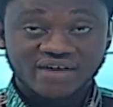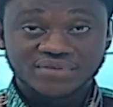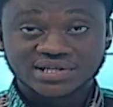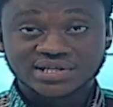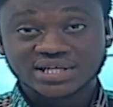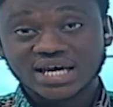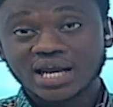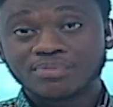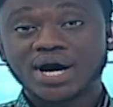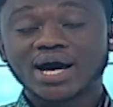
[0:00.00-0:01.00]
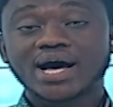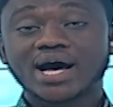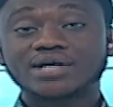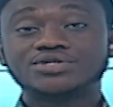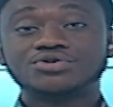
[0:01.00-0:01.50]
have been seeing park
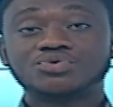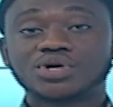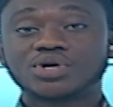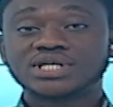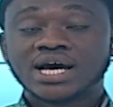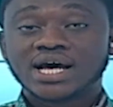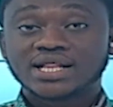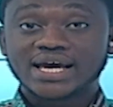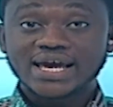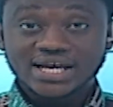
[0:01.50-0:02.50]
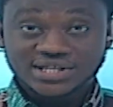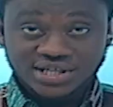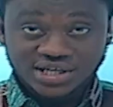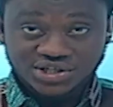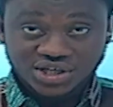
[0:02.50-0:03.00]
cuts due to what the
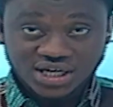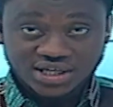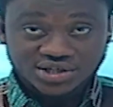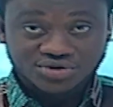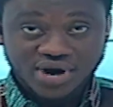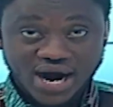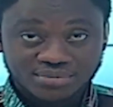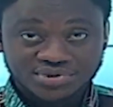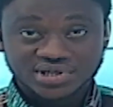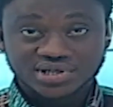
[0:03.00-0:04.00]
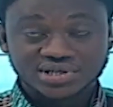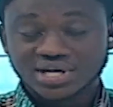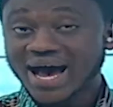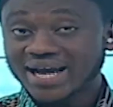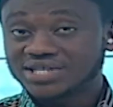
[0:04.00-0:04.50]
ECG describes as
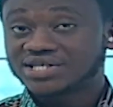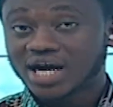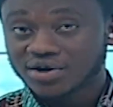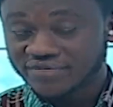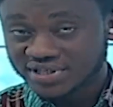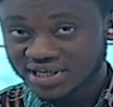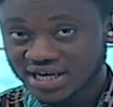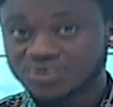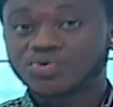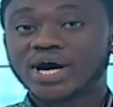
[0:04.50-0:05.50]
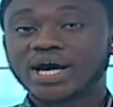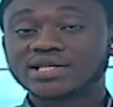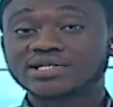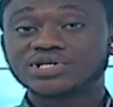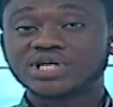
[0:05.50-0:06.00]
hijack of its network. The
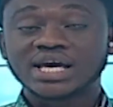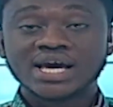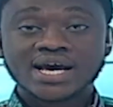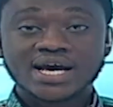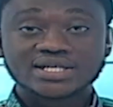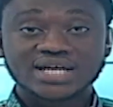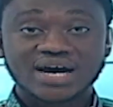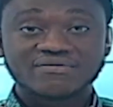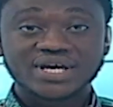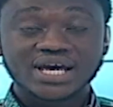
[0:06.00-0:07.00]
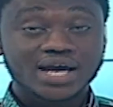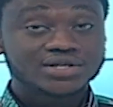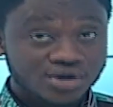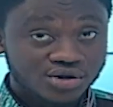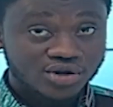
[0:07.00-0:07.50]
situation is having a
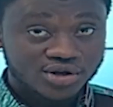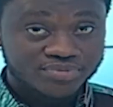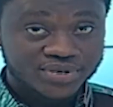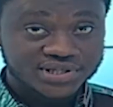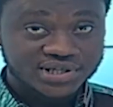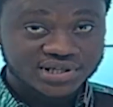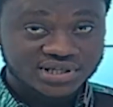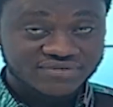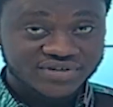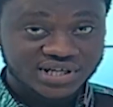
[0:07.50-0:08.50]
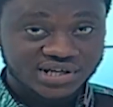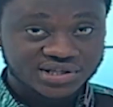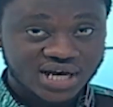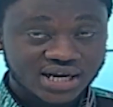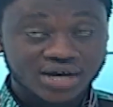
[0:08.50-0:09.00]
toll on business
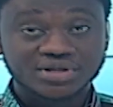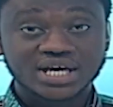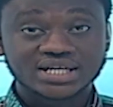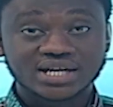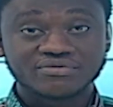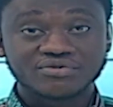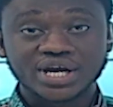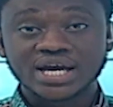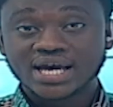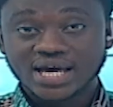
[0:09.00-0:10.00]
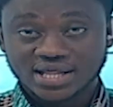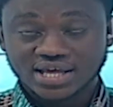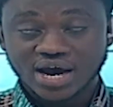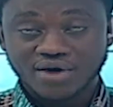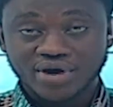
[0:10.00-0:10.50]
activities and healthcare delivery in
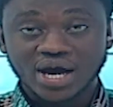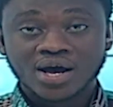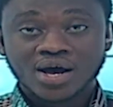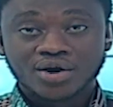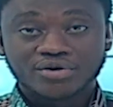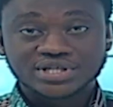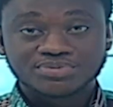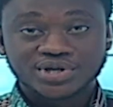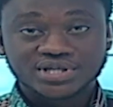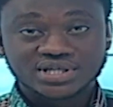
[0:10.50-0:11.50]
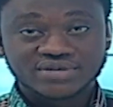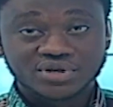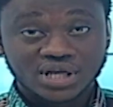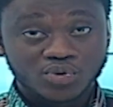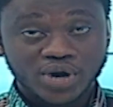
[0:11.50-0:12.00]
the area. Correspondent
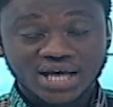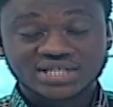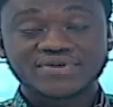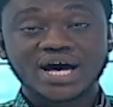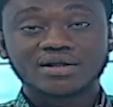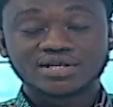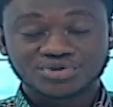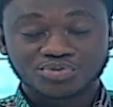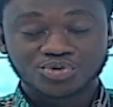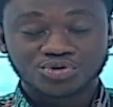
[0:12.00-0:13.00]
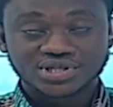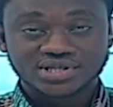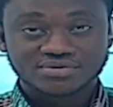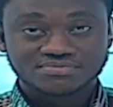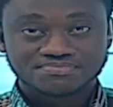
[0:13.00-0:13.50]
Yvonne Ikwe has filed this report.